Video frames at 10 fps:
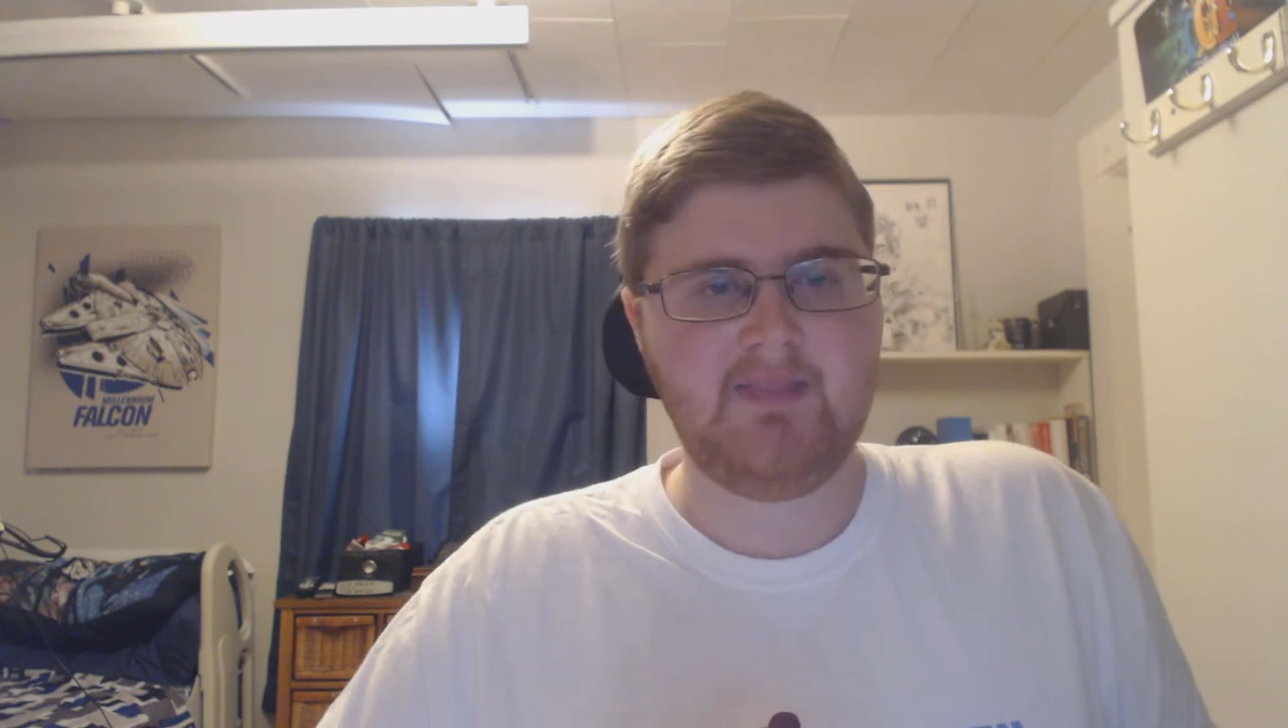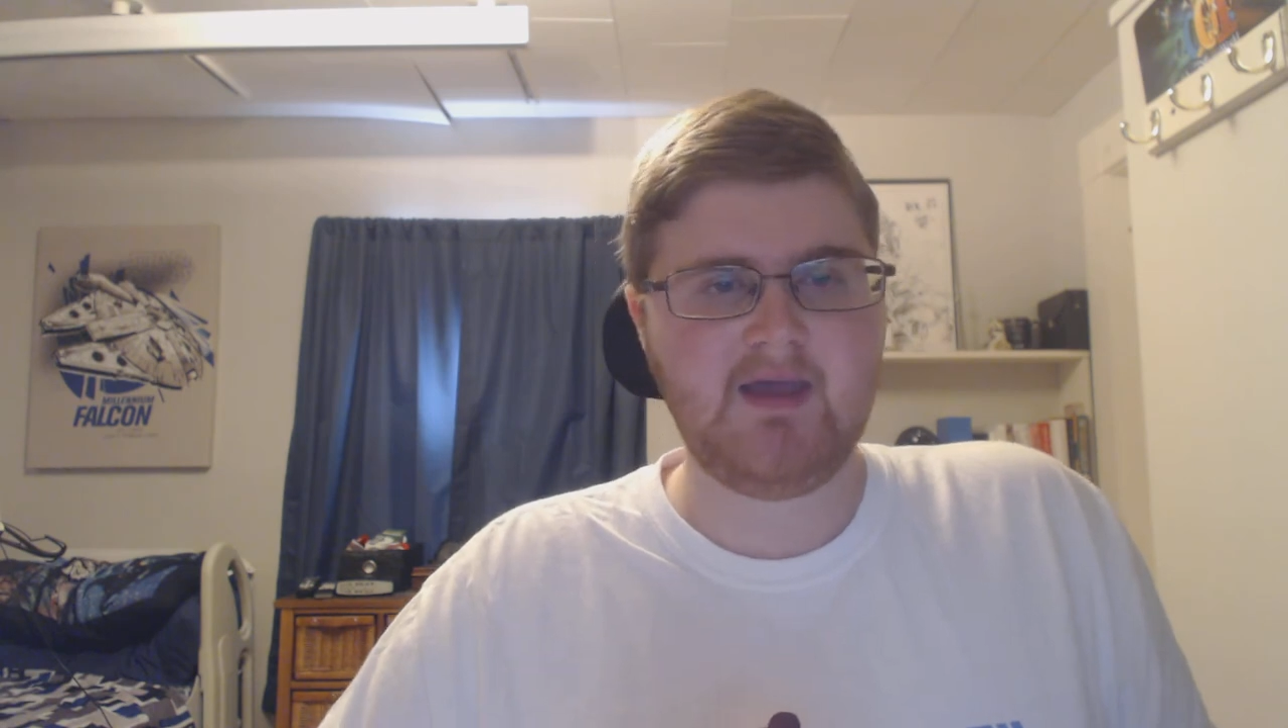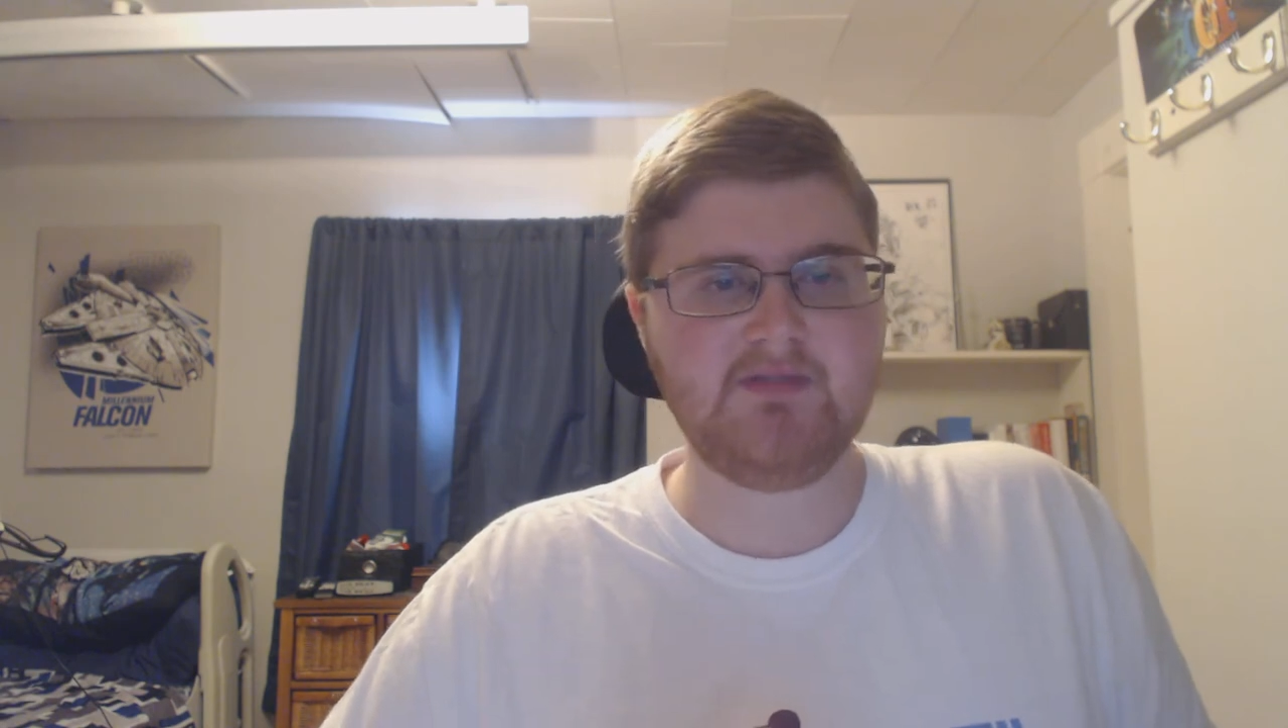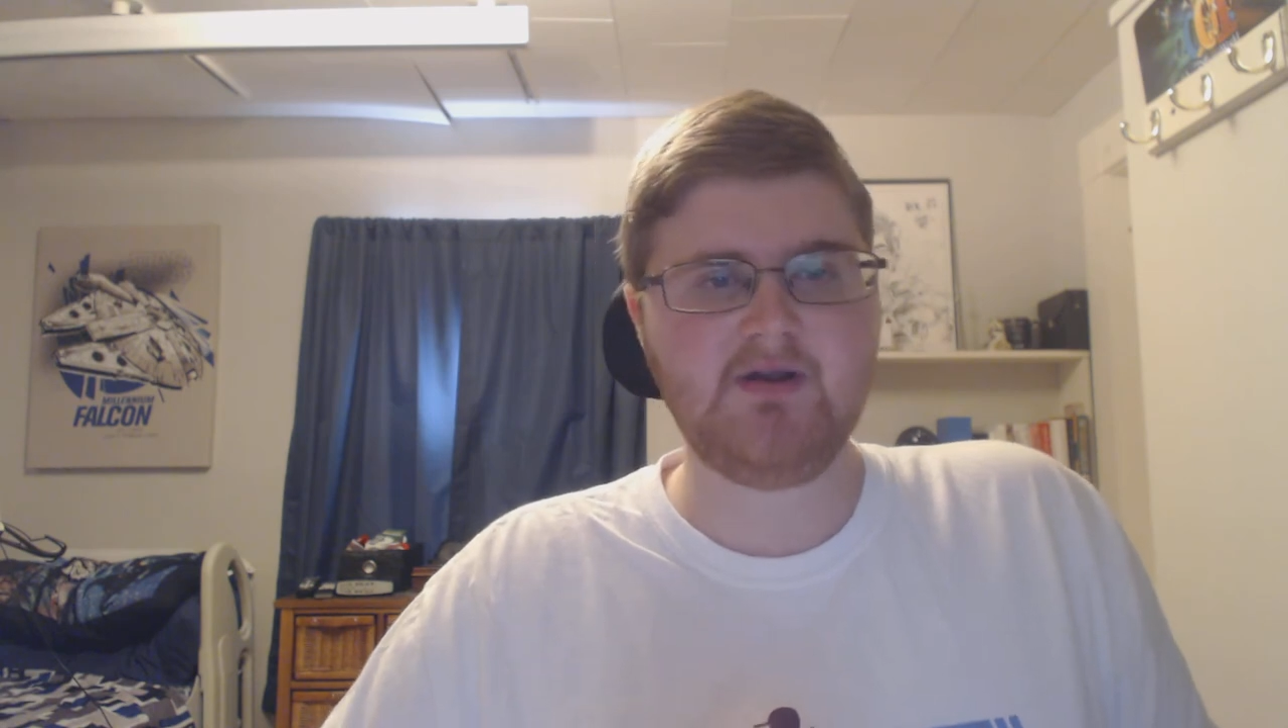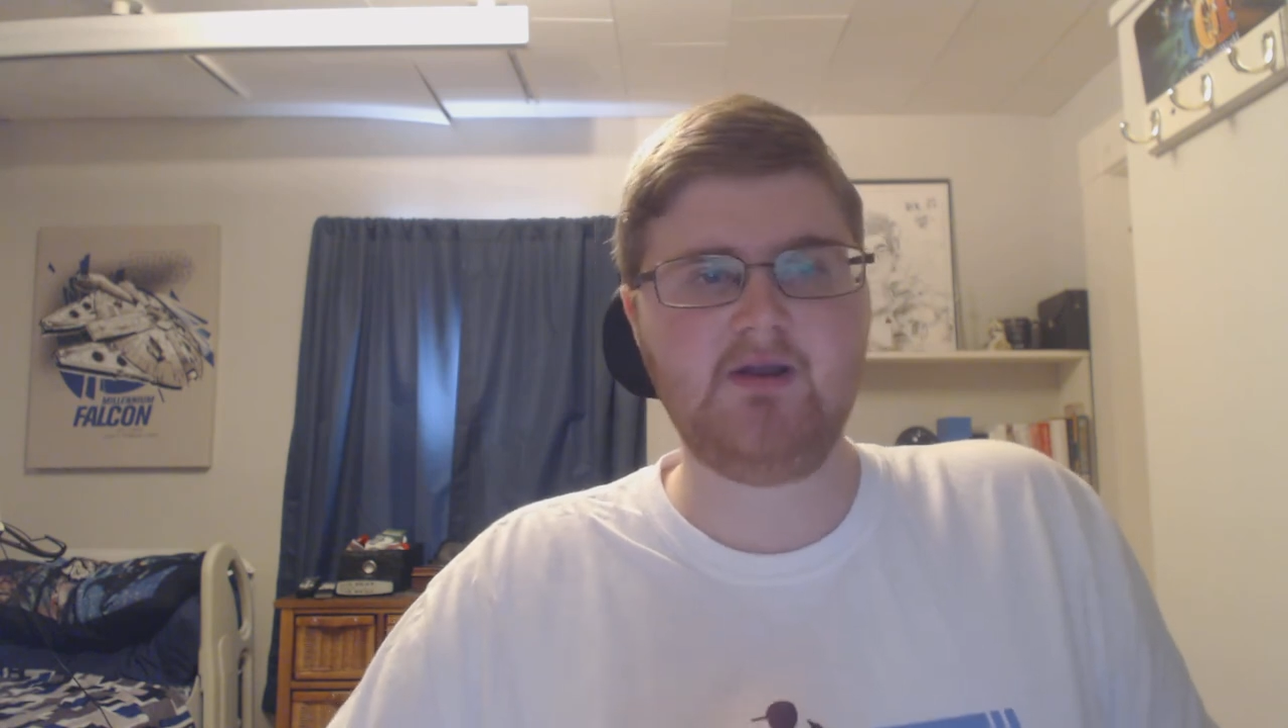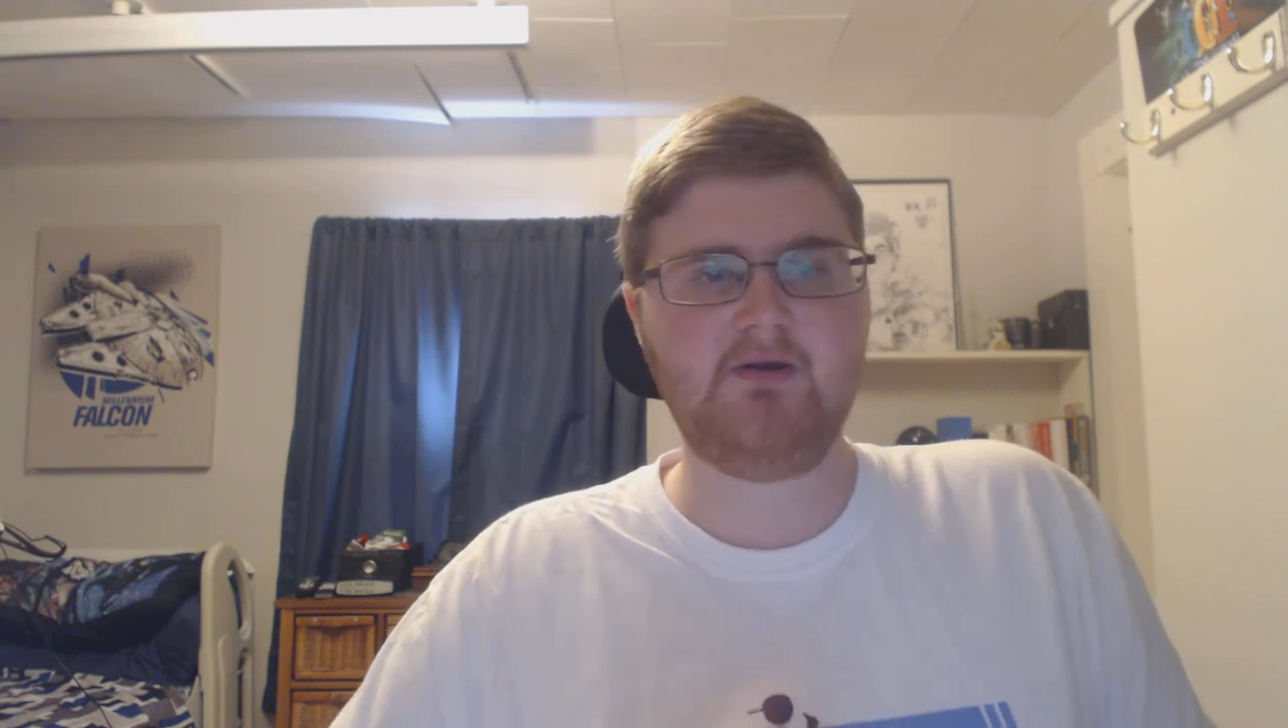And the other